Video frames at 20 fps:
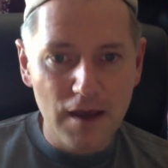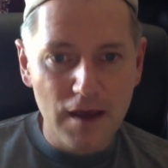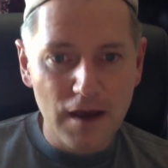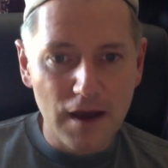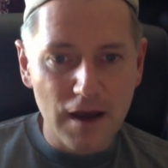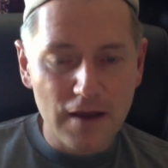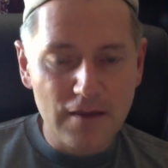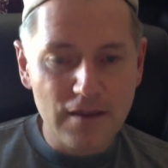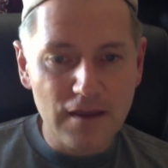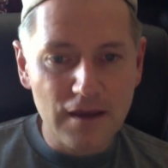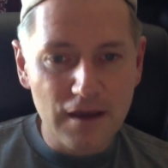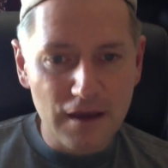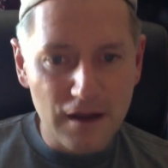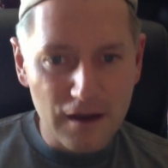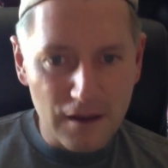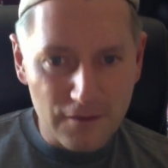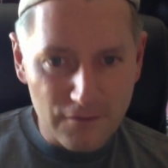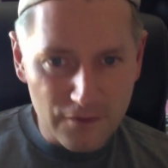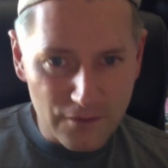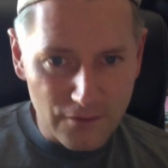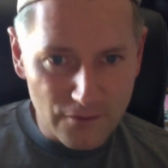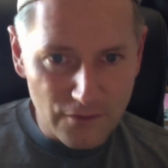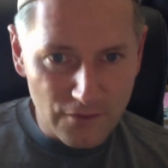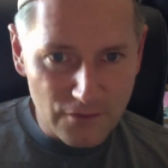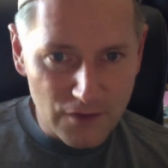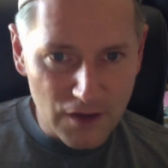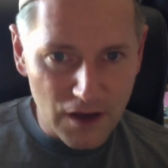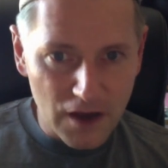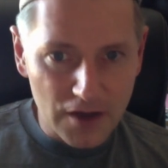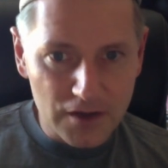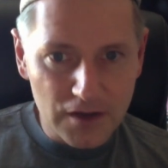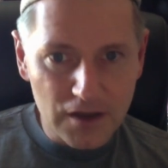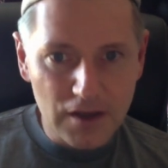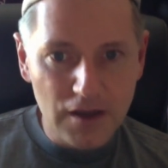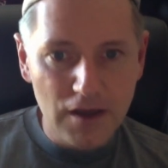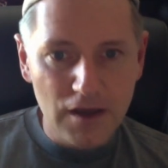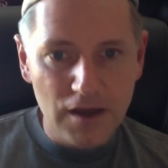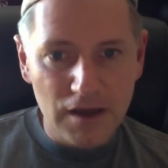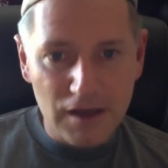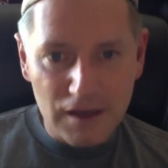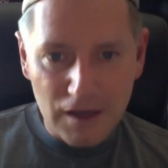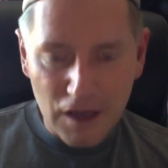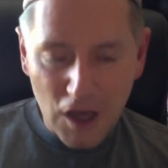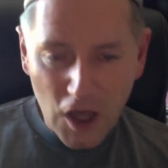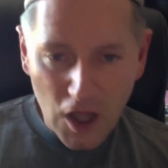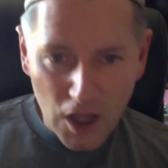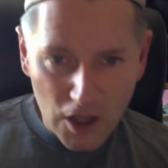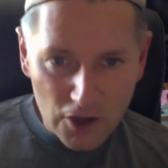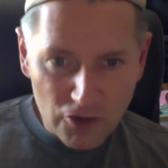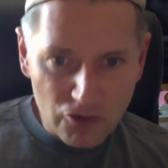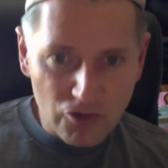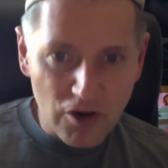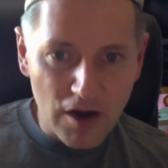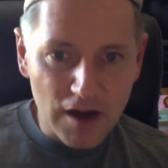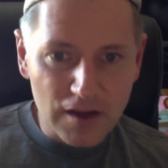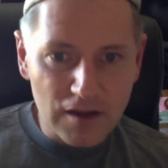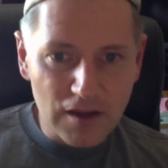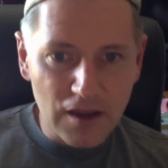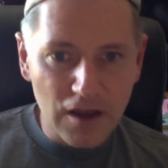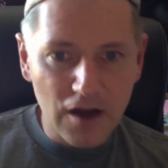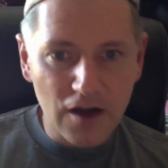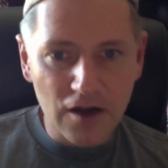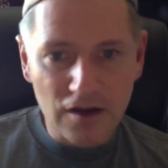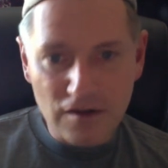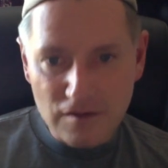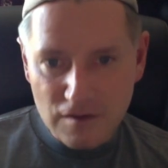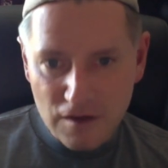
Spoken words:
I think Viviani, in a contract year, his